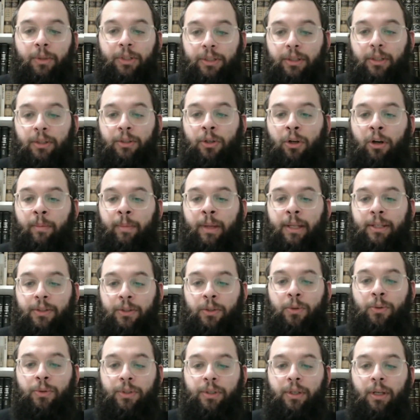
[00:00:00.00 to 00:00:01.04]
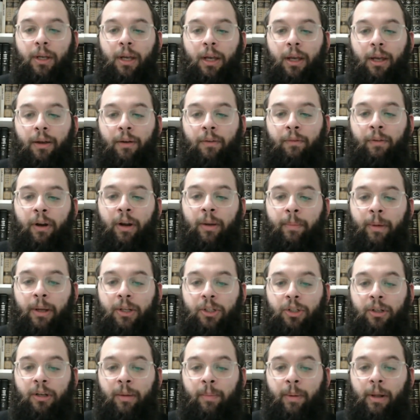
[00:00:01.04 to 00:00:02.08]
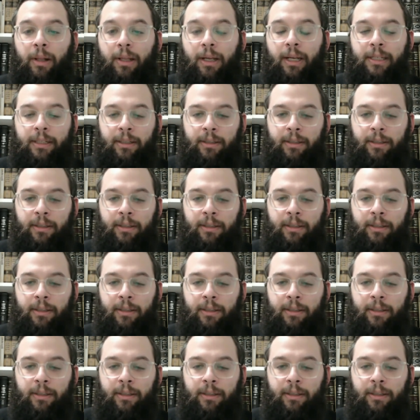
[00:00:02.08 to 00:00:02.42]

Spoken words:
which is a term that's used very much in Kabbalah.